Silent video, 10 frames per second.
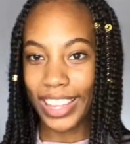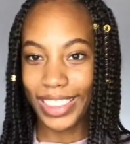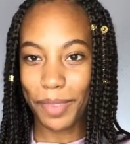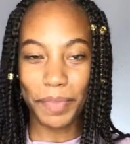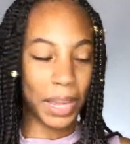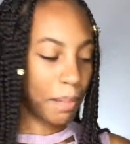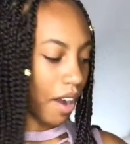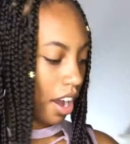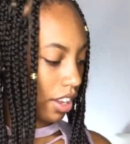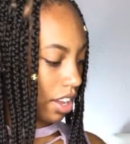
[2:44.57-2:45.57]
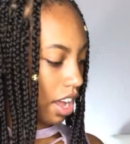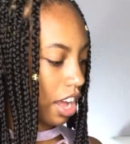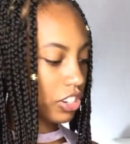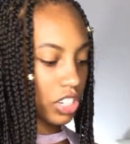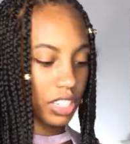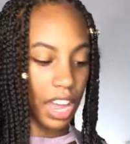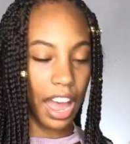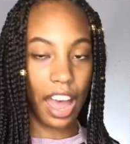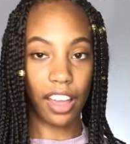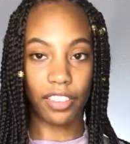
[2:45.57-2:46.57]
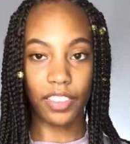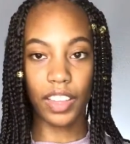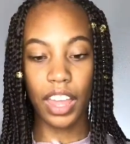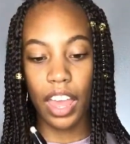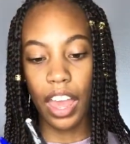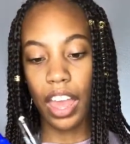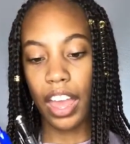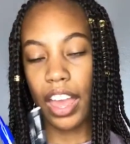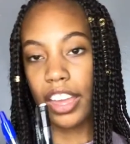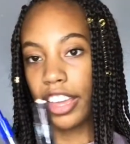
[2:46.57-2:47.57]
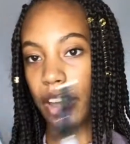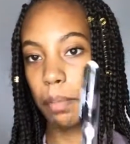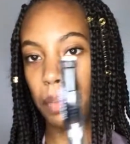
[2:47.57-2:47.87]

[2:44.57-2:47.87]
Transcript: In the big pocket, I just have a